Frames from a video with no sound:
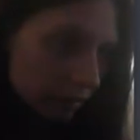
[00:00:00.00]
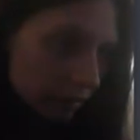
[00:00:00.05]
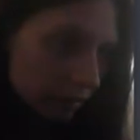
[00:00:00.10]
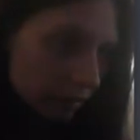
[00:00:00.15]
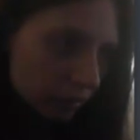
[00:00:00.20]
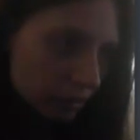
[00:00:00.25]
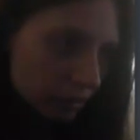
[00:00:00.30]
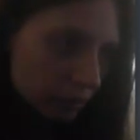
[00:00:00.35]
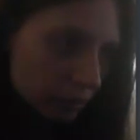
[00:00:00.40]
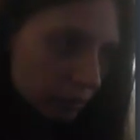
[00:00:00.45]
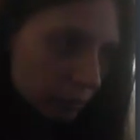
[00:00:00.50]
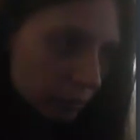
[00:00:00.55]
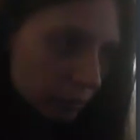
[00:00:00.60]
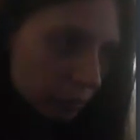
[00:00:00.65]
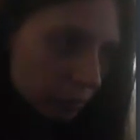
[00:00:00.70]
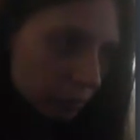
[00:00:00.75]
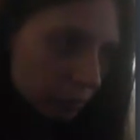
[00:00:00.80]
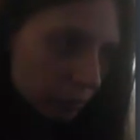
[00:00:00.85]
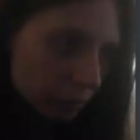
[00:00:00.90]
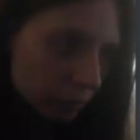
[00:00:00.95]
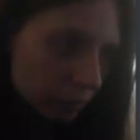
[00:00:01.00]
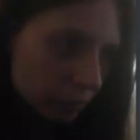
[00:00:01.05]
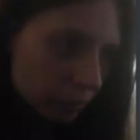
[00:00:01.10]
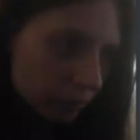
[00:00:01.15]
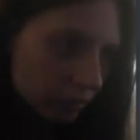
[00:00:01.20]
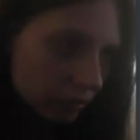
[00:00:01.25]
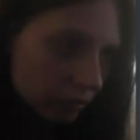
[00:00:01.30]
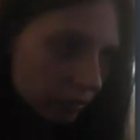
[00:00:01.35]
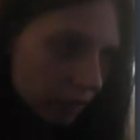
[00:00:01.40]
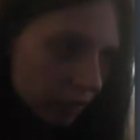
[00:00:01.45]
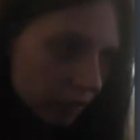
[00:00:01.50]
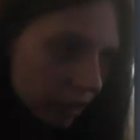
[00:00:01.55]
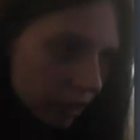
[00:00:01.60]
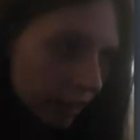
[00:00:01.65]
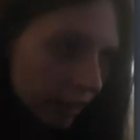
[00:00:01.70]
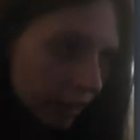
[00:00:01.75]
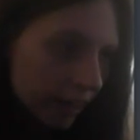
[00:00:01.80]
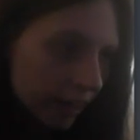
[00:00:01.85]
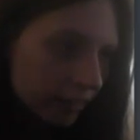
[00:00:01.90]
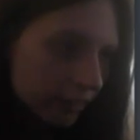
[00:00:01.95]
This, oh
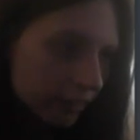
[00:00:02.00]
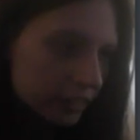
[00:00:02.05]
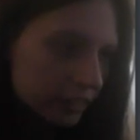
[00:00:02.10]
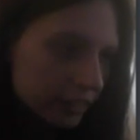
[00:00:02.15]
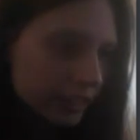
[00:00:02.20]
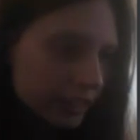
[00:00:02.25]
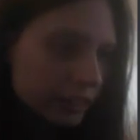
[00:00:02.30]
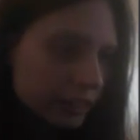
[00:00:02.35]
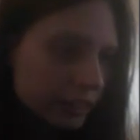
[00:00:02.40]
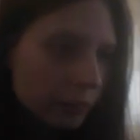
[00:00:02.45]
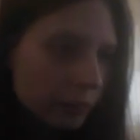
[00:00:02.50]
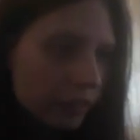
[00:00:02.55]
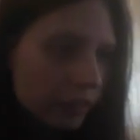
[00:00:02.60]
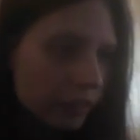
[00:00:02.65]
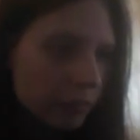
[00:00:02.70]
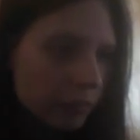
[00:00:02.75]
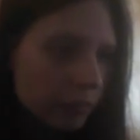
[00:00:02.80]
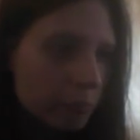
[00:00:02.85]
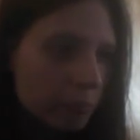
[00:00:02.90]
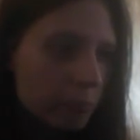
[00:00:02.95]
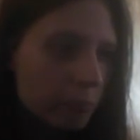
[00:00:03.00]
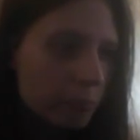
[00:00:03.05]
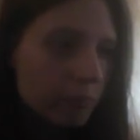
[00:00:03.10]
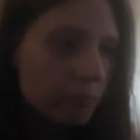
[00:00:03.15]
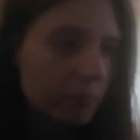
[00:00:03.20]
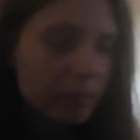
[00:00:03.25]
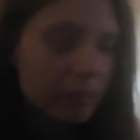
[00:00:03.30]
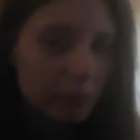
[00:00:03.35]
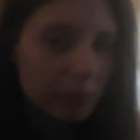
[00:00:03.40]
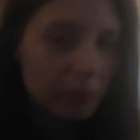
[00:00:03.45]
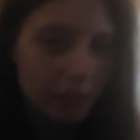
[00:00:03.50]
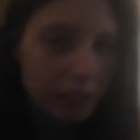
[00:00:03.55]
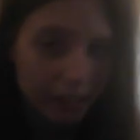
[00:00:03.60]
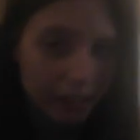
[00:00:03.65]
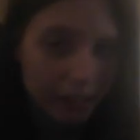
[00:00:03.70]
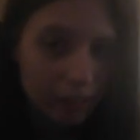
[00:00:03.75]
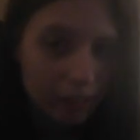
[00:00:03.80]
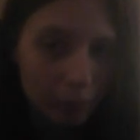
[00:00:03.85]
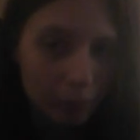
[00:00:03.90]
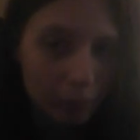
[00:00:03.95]
yeah, this is, well, let me
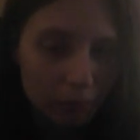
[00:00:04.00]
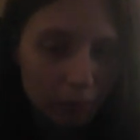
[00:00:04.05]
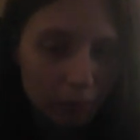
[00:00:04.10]
back up.